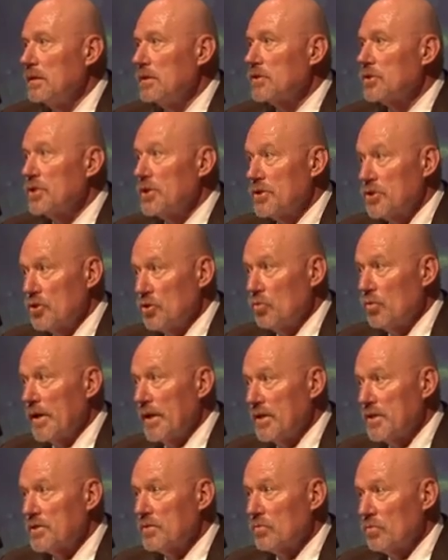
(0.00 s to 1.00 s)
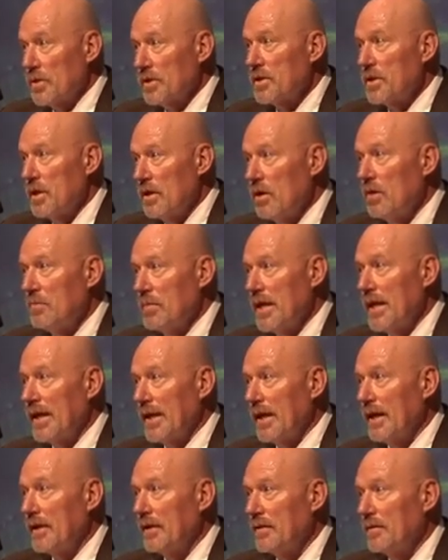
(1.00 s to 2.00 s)
situation with the
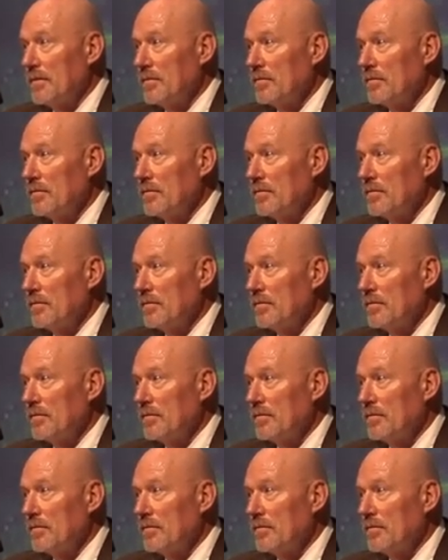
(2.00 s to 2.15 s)
Almighty.